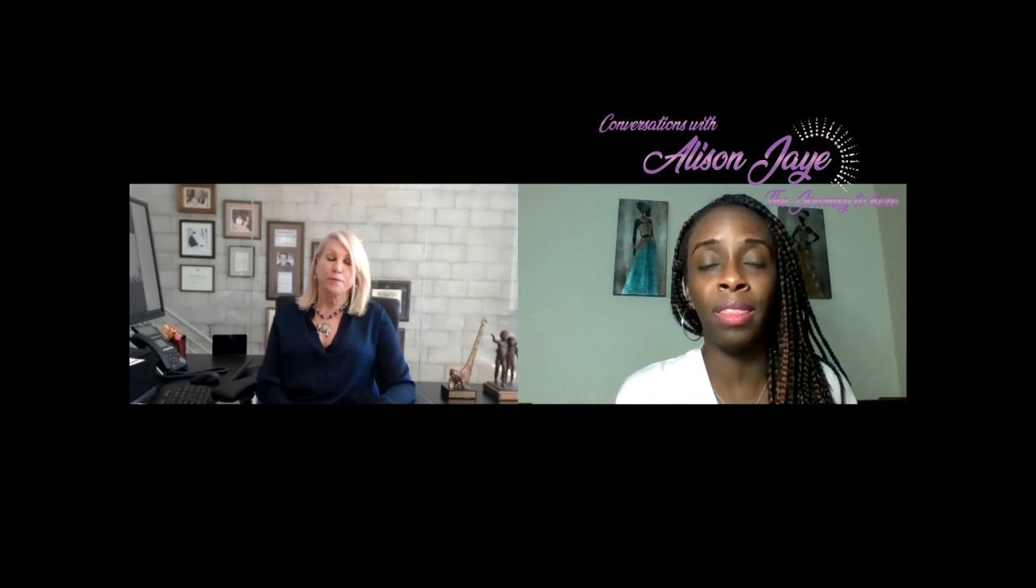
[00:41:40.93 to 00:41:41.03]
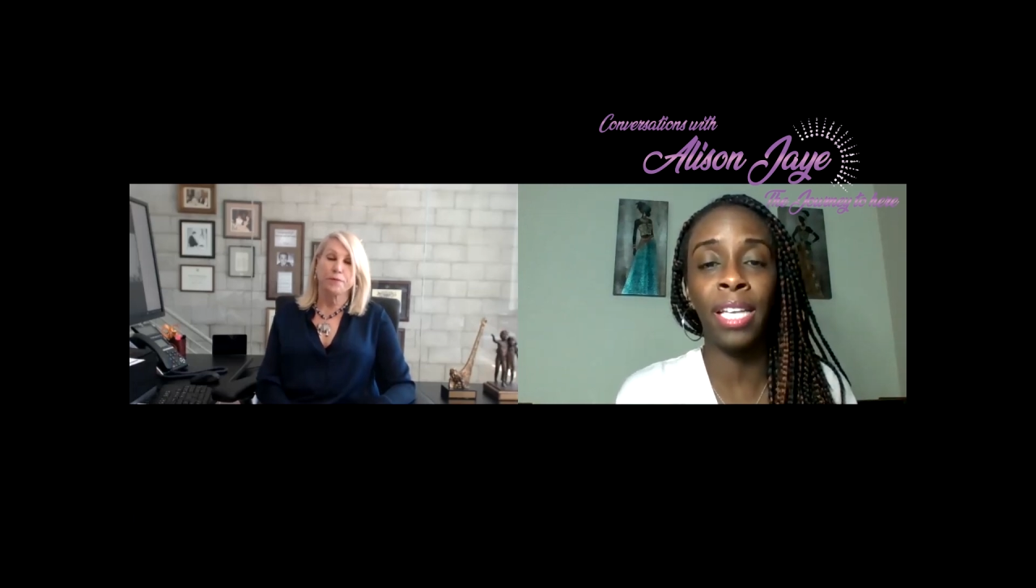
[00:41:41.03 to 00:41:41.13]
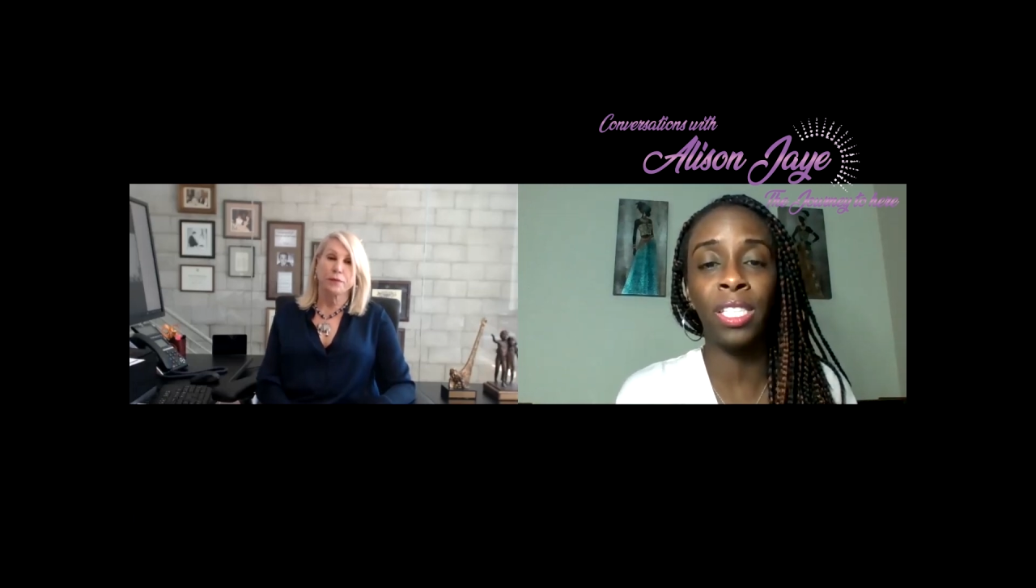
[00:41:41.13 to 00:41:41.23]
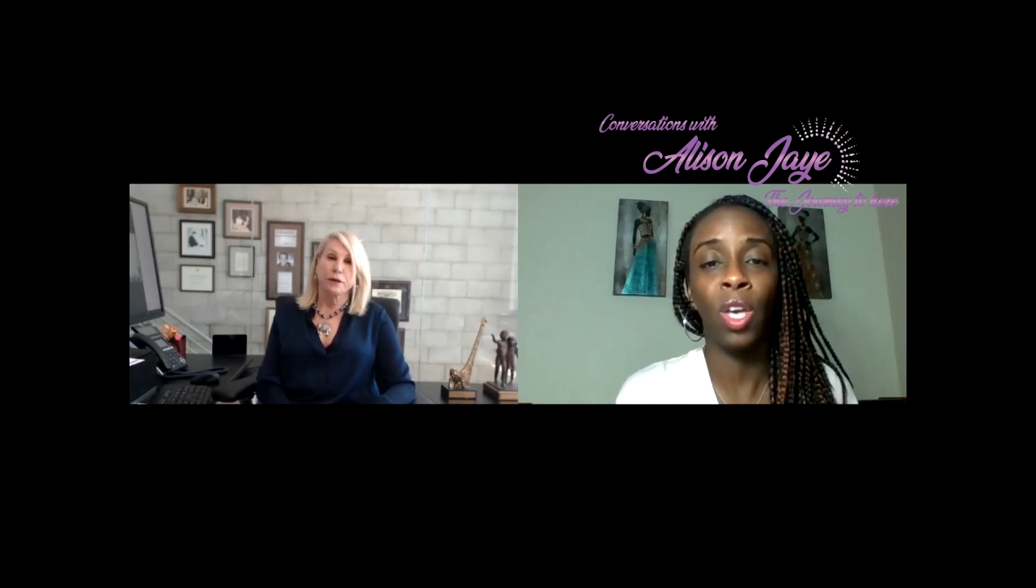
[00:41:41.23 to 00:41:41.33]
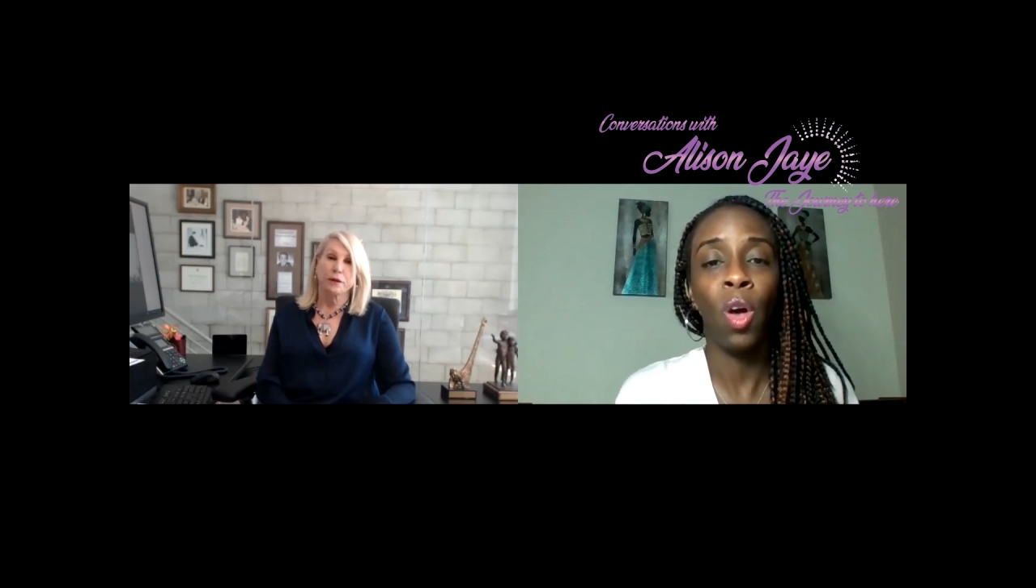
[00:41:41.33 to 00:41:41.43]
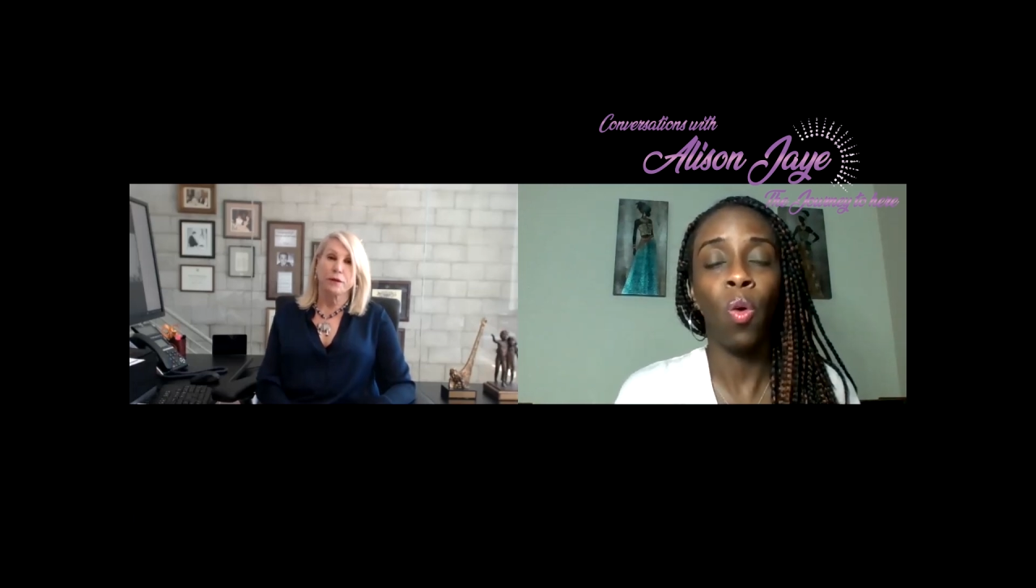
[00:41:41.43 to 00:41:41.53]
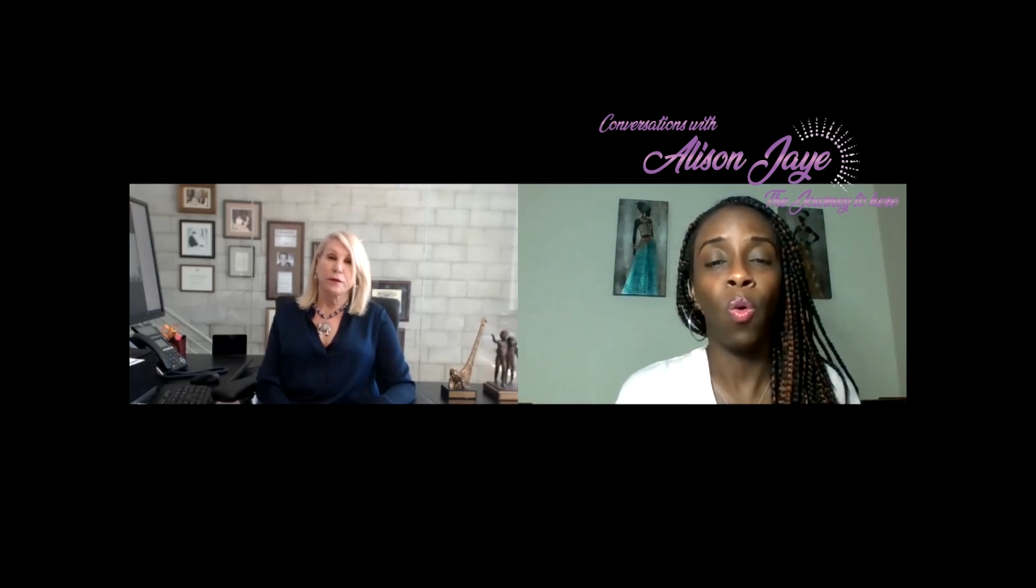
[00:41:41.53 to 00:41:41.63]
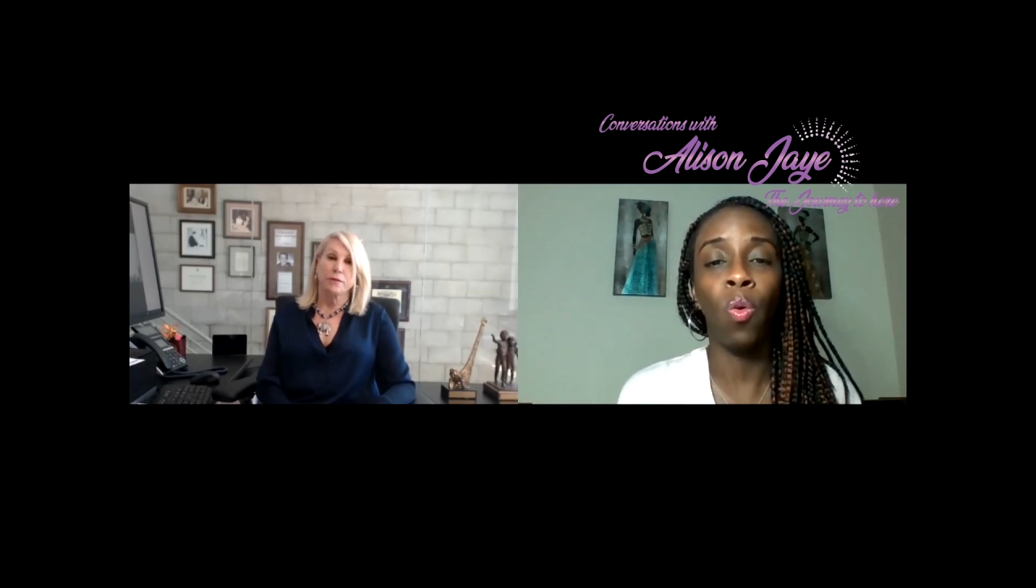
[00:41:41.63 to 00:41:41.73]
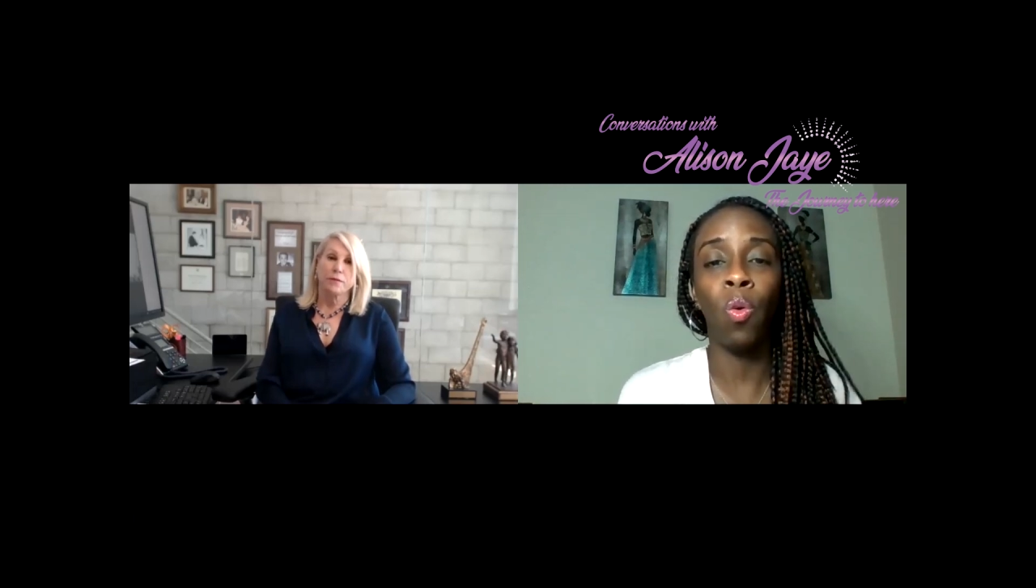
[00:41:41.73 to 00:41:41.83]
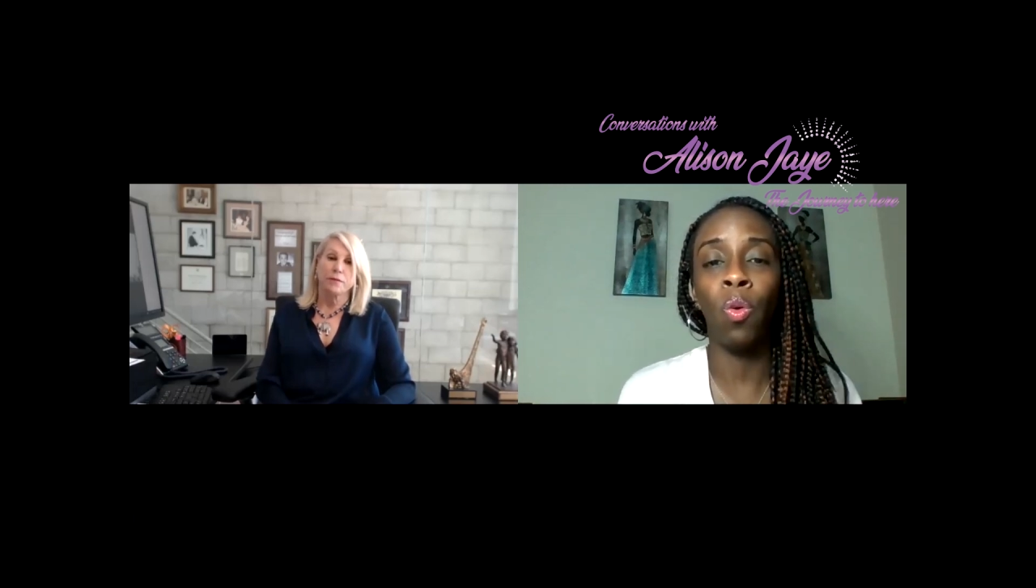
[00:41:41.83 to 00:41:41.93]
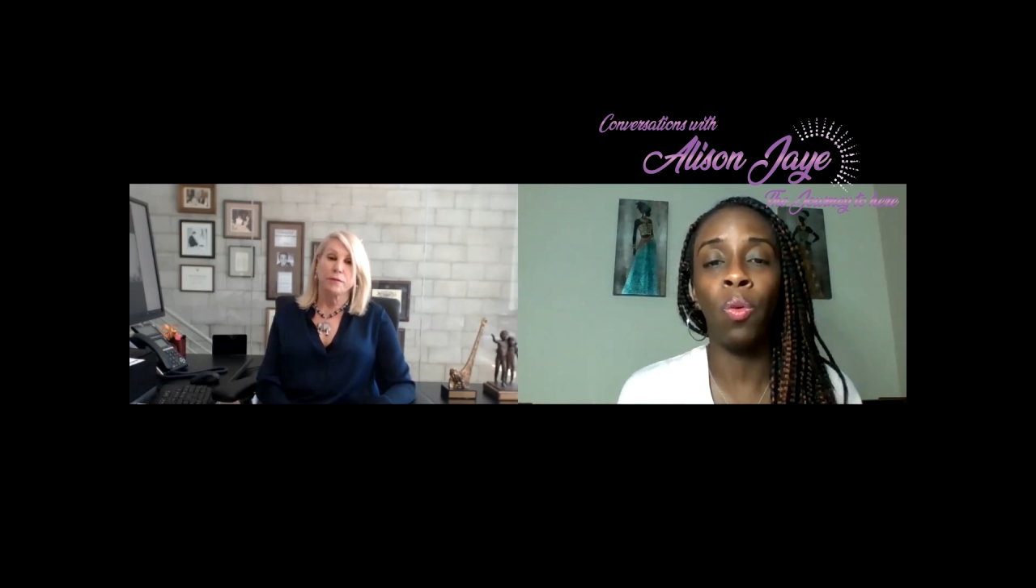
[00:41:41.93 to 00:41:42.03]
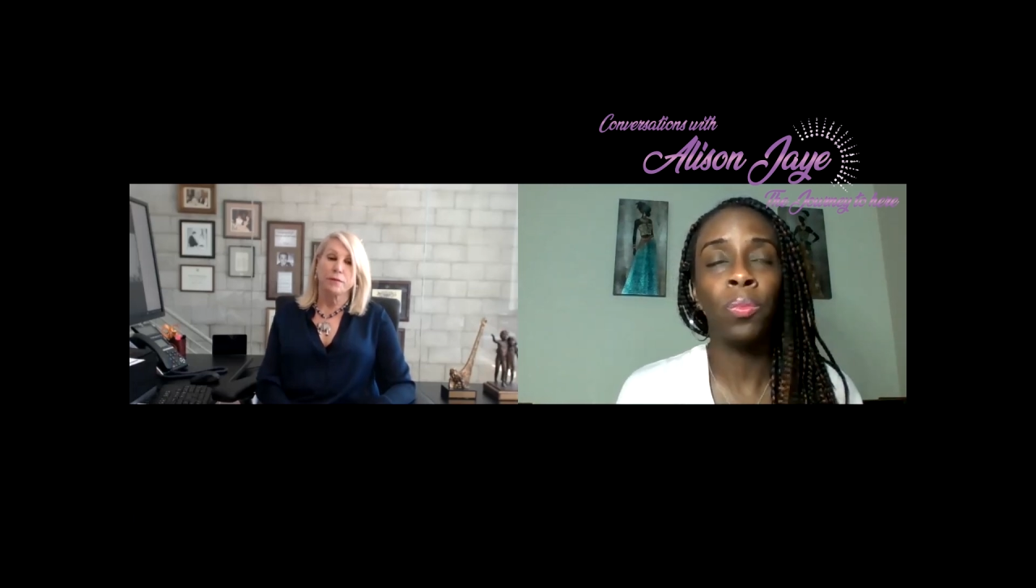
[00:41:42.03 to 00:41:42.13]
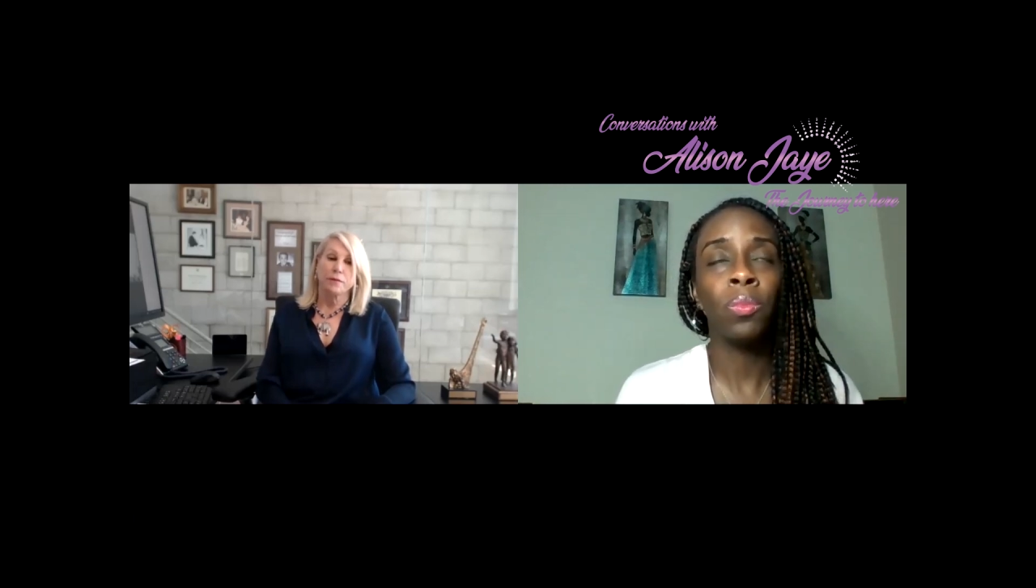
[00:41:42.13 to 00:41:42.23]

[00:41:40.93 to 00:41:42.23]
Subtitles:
this, or